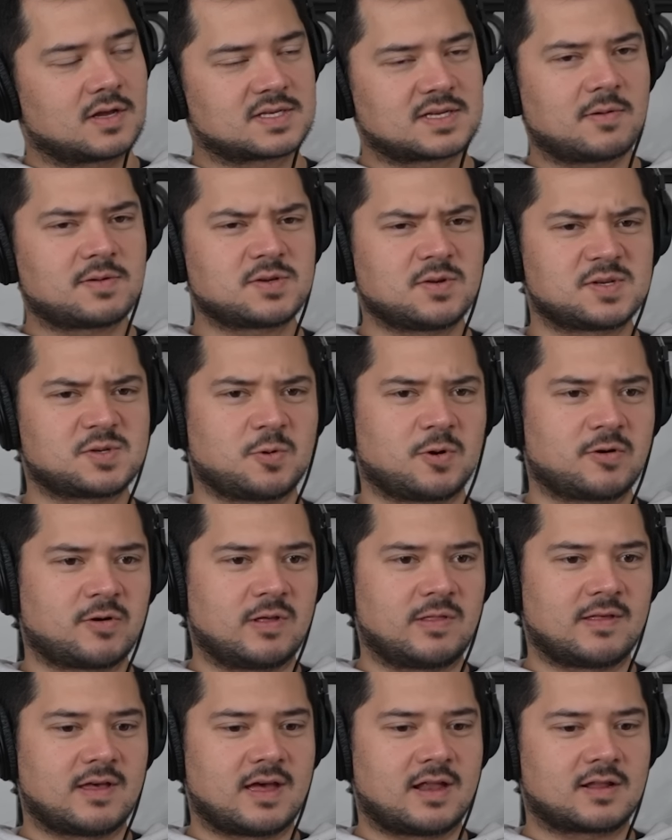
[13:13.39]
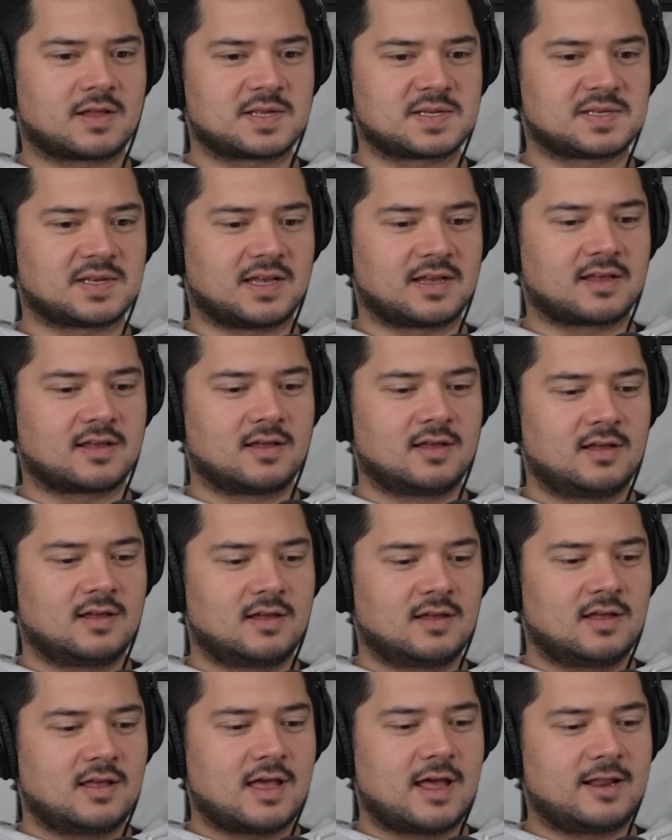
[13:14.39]
Because I was always wondering that. Because like
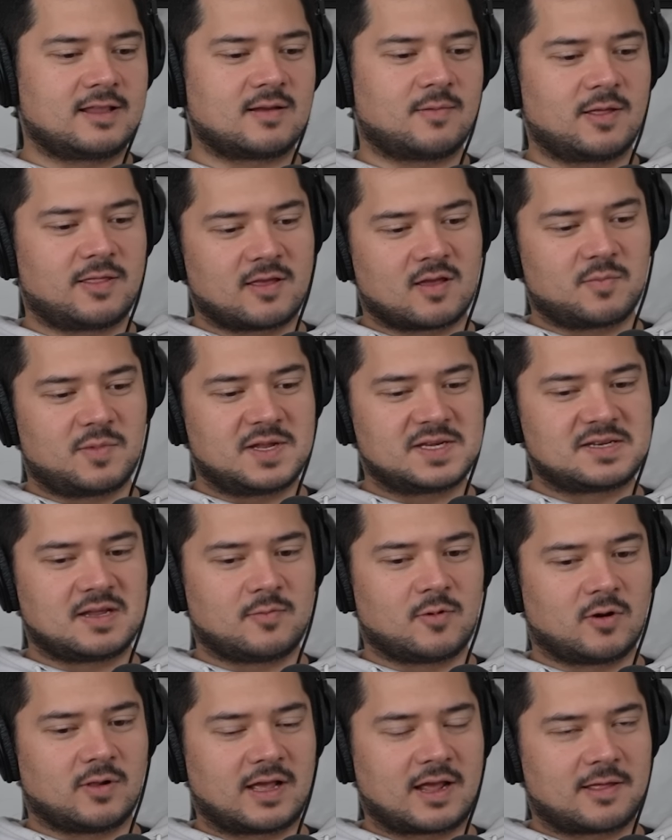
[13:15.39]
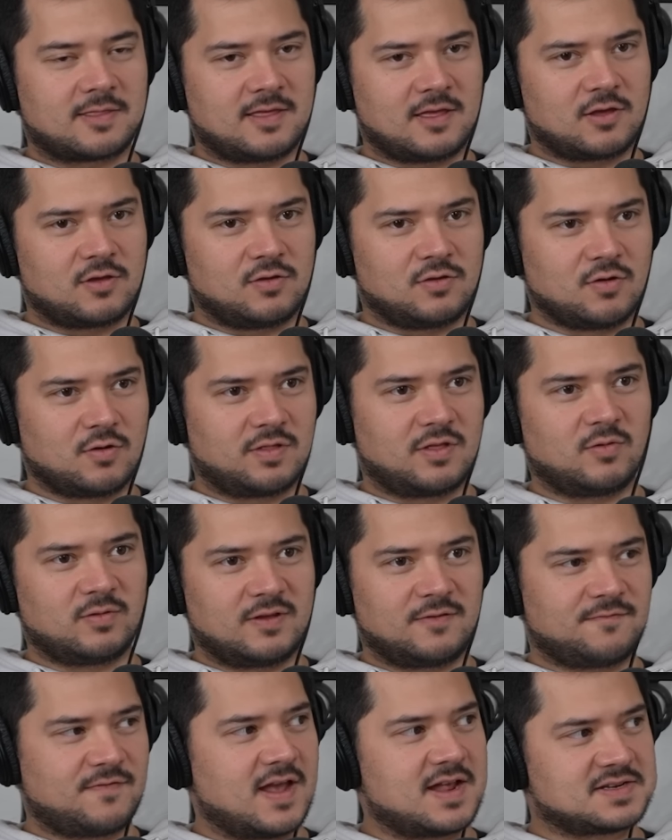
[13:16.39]
anytime I think of PCMR, like I think you're the
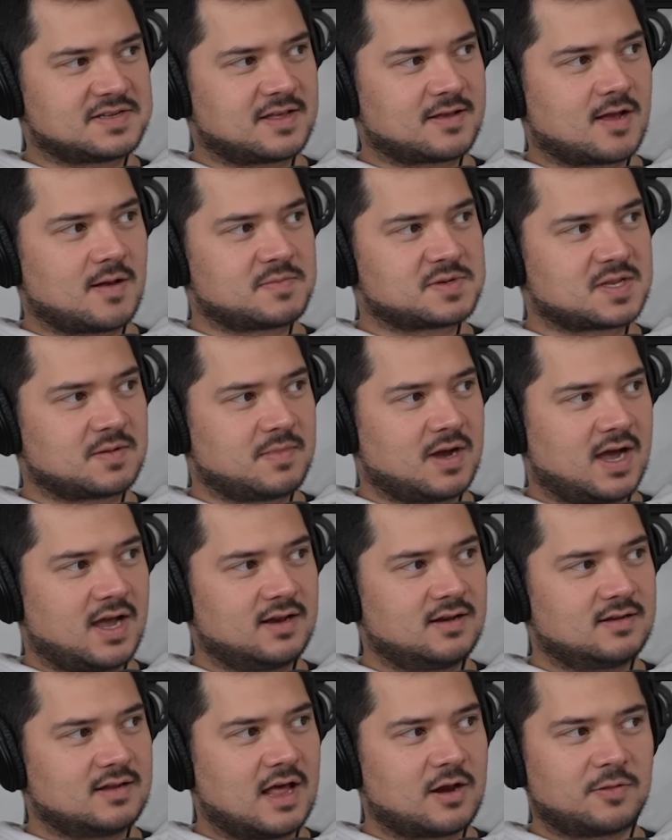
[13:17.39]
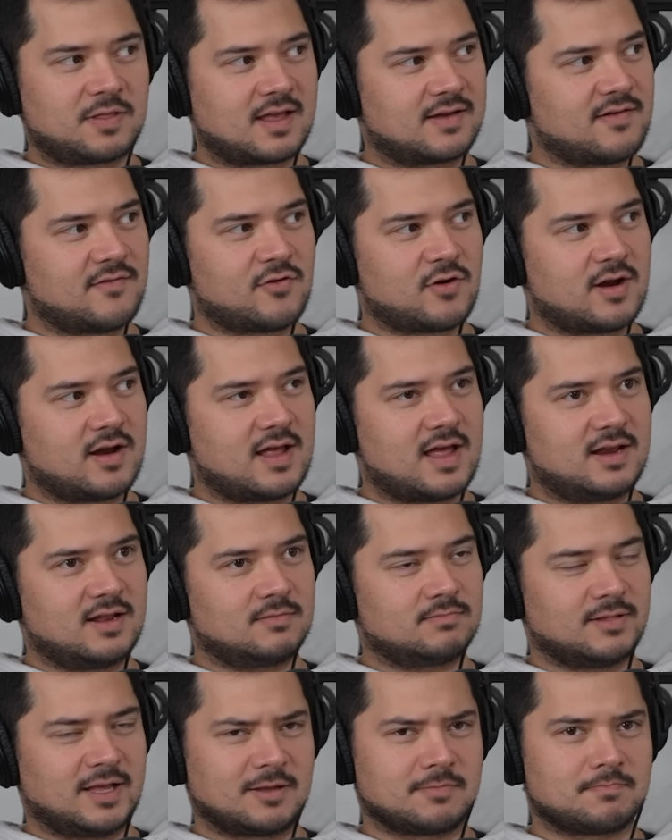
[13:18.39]
only face that comes to mind. I don't think I've ever
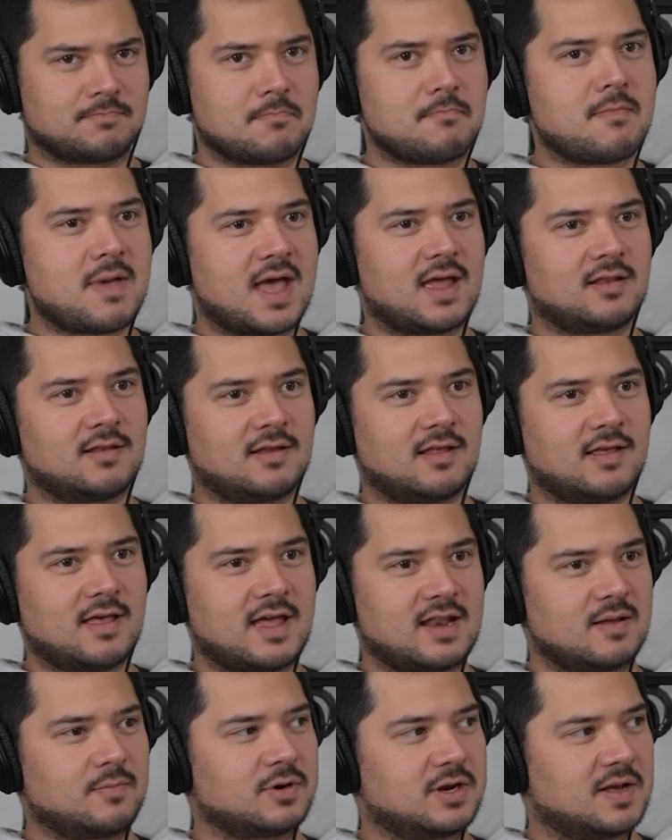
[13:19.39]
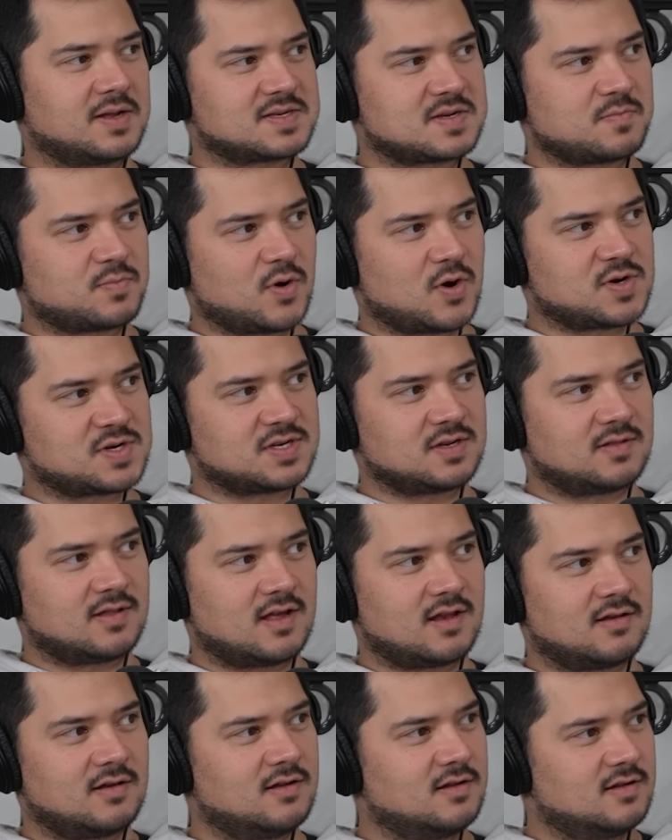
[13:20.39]
any like met anybody else in person
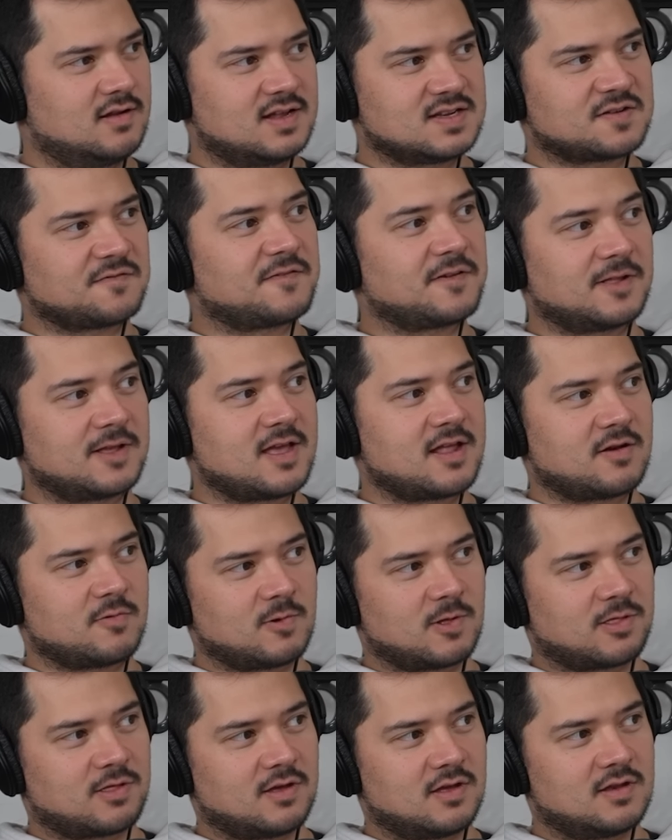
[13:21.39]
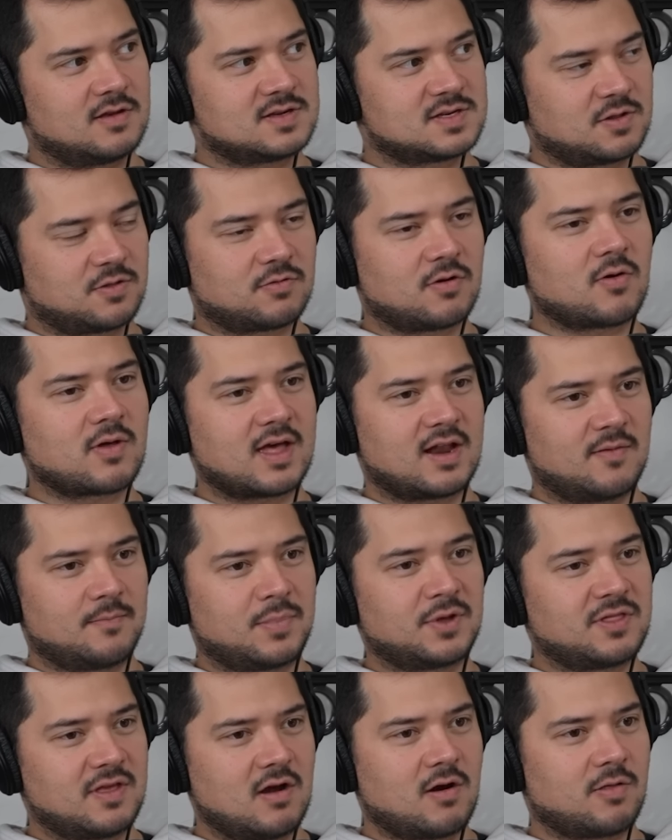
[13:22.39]
that is affiliated with it. So they're all kind of,
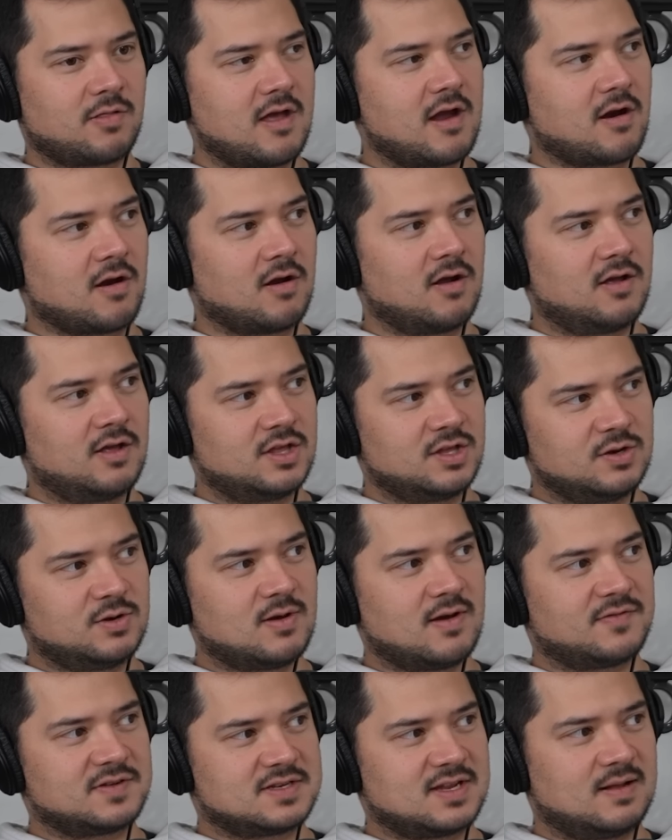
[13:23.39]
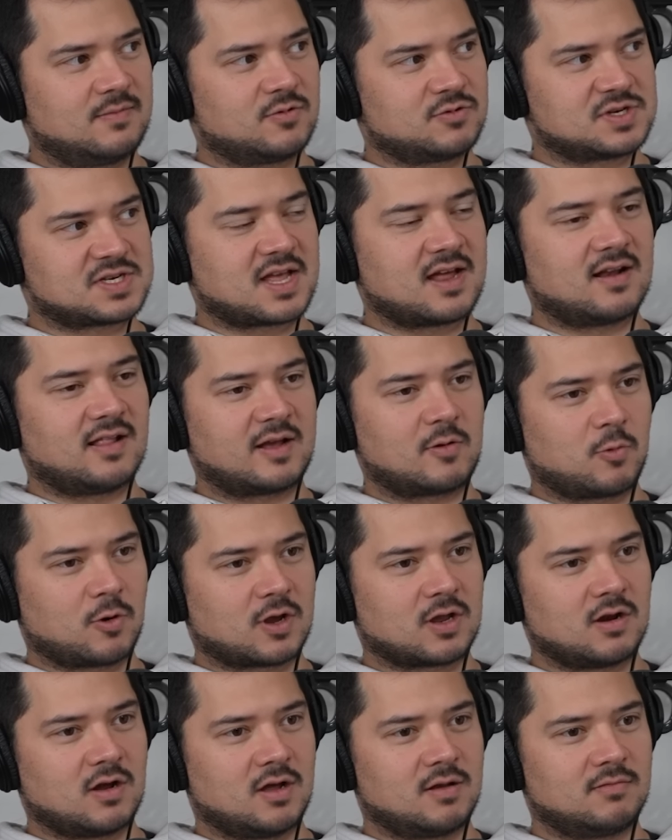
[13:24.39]
but they are there. You do have a team. They're just kind of like
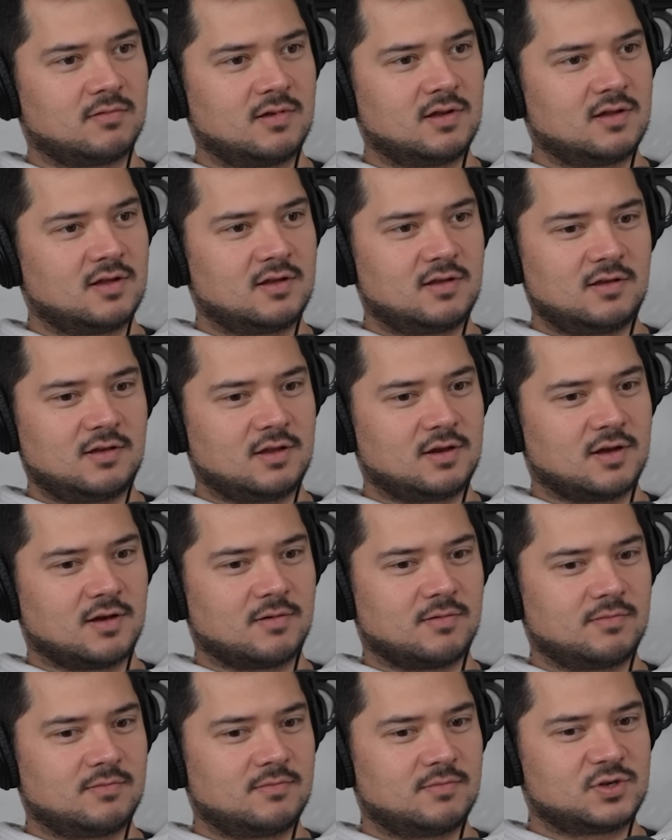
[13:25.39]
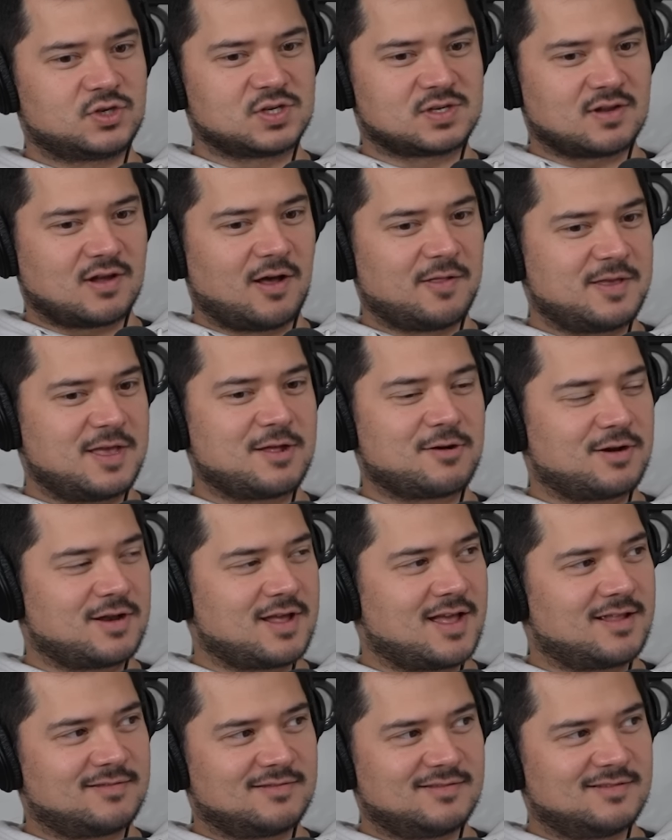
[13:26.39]
working on, you know, just on the
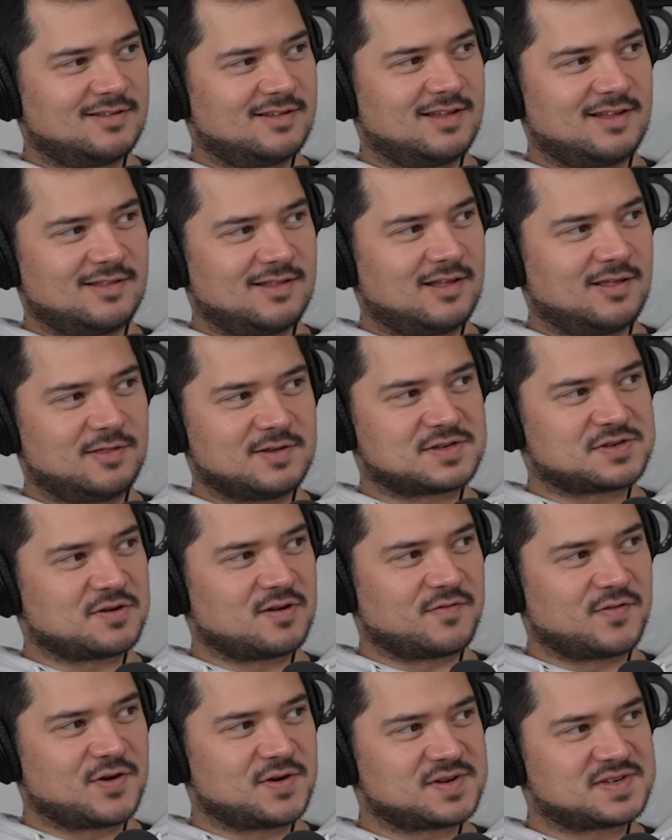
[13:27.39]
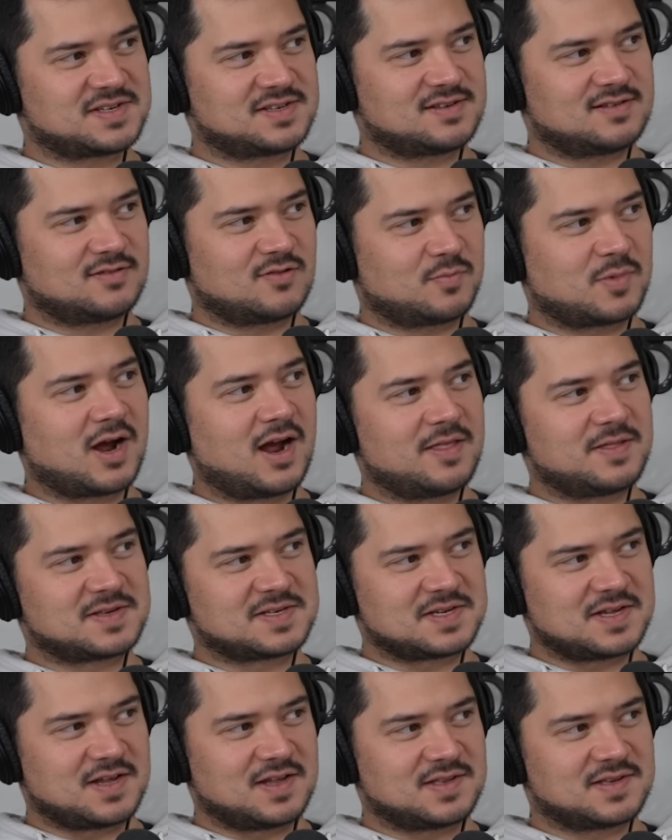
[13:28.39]
internet, in, in, the servers. They're behind the
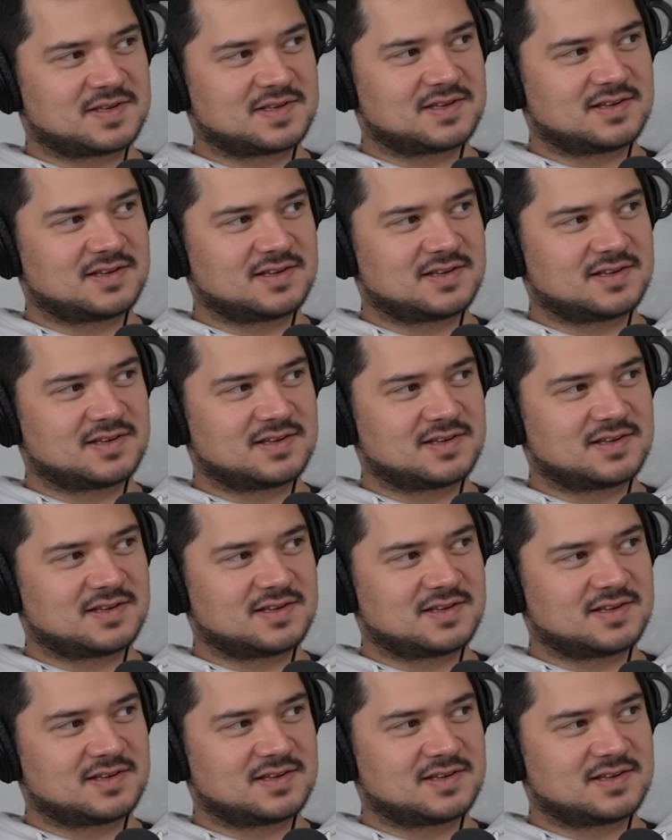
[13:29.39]
scenes.